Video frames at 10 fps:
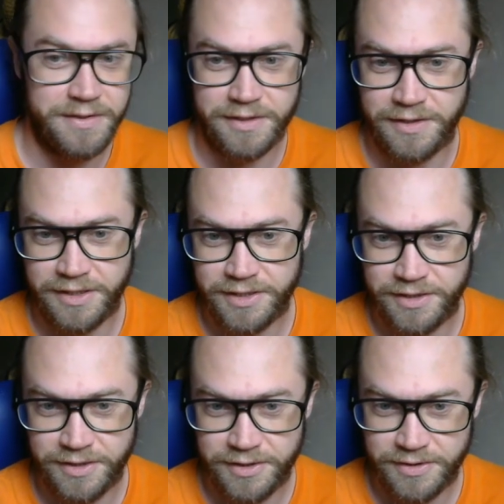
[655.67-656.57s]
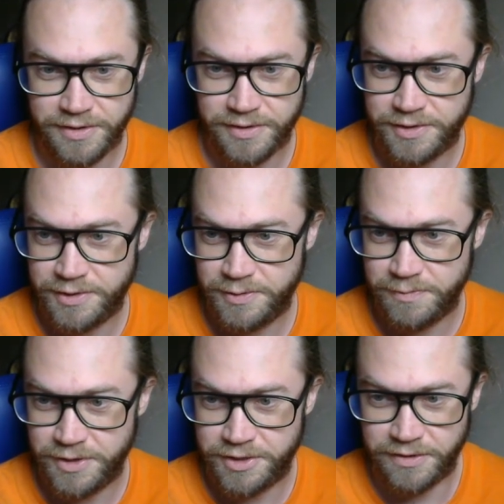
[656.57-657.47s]
Actually, let's
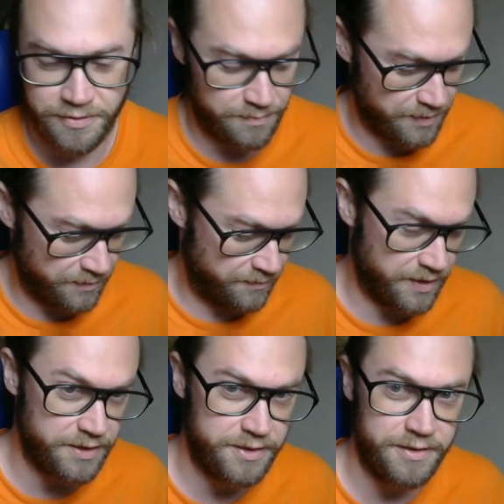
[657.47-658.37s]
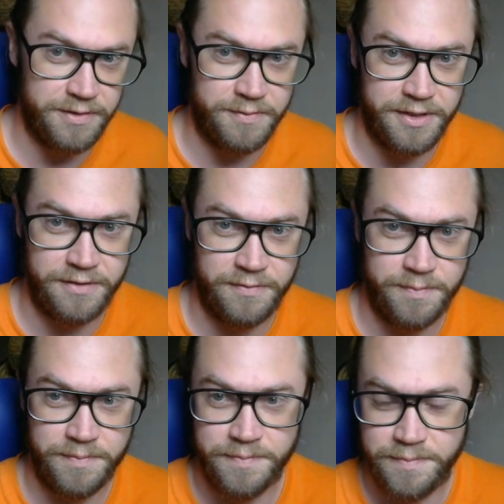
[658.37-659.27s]
switch. I've got my face in the way of
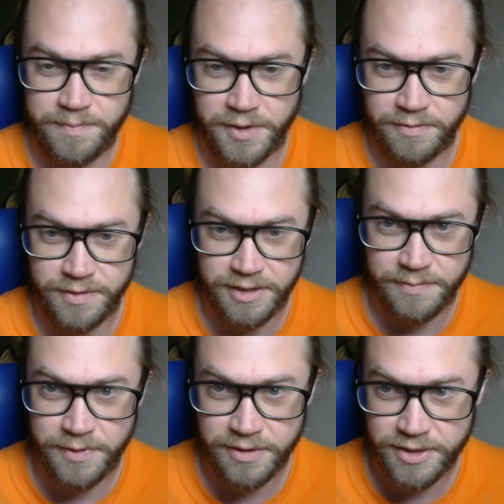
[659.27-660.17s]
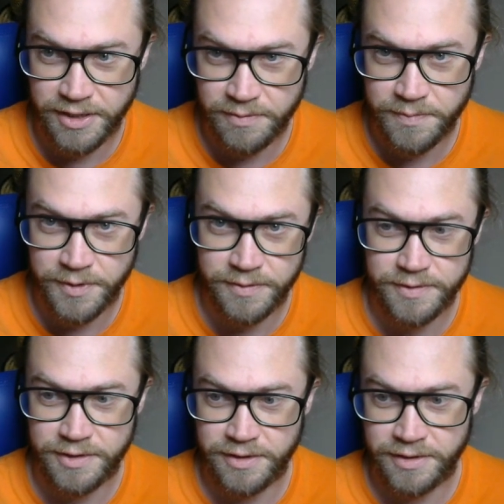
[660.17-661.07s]
pen debug's output,
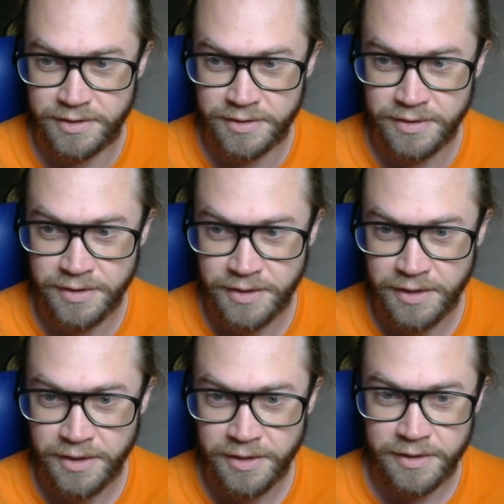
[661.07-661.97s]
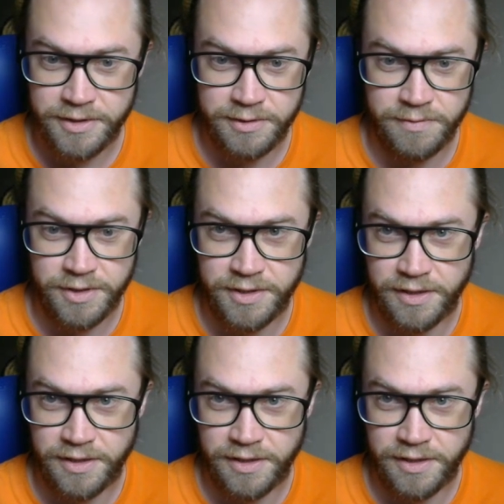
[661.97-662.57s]
so let's switch that.